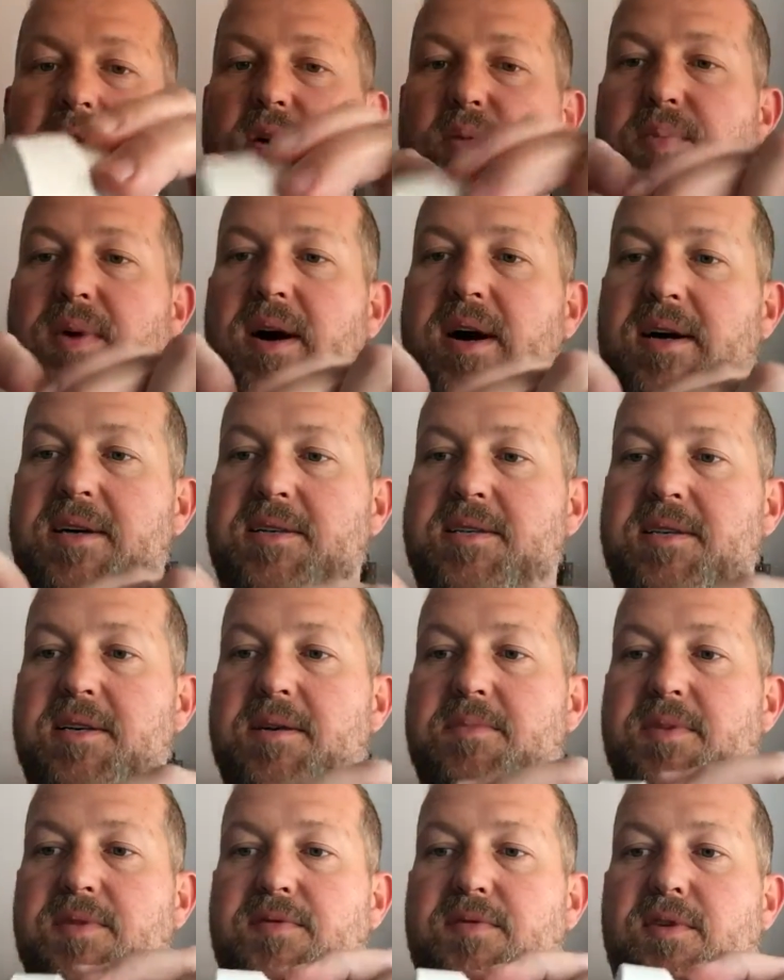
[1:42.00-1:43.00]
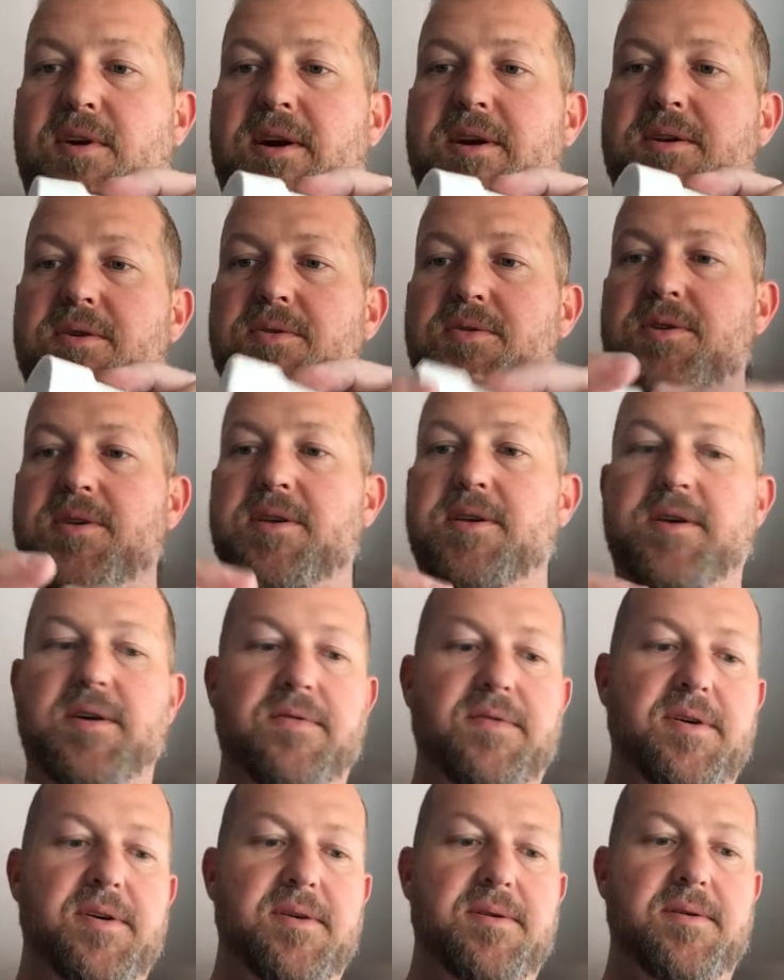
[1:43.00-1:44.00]
I'll epoxy it before I use any
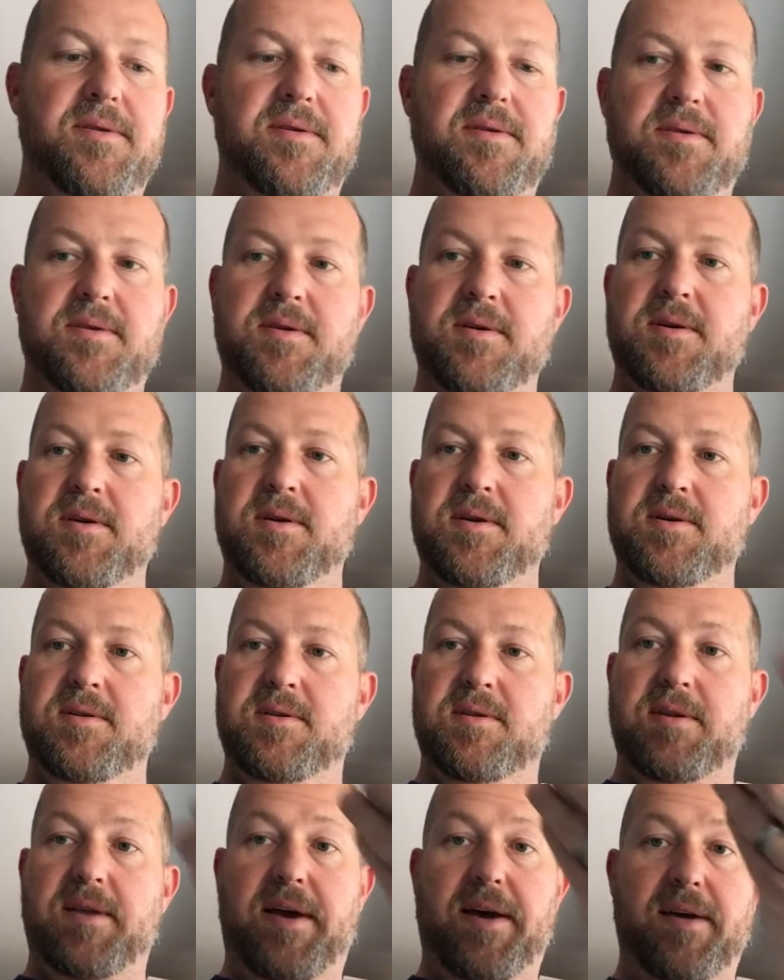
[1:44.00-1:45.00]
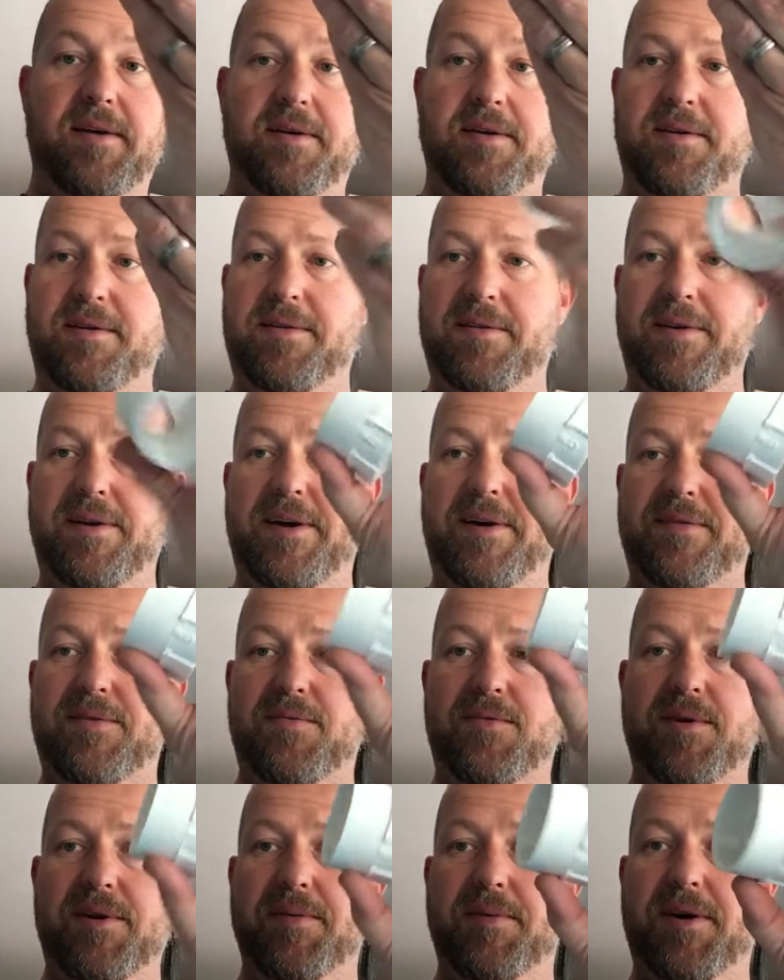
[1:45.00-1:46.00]
of it. Don't really have to
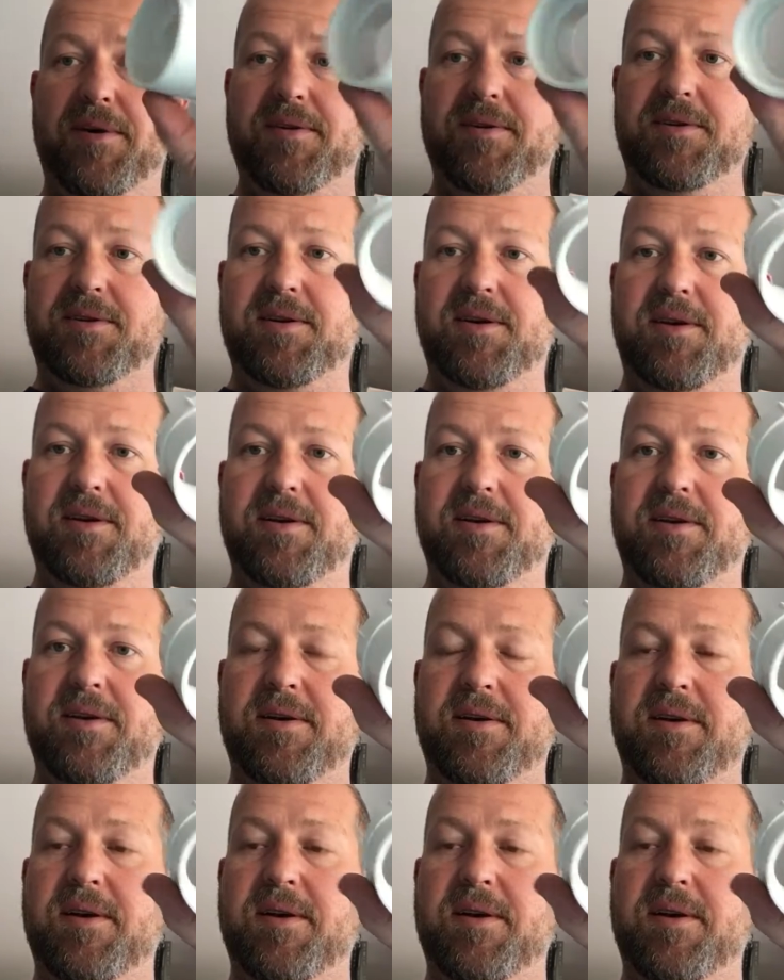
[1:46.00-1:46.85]
worry about this side.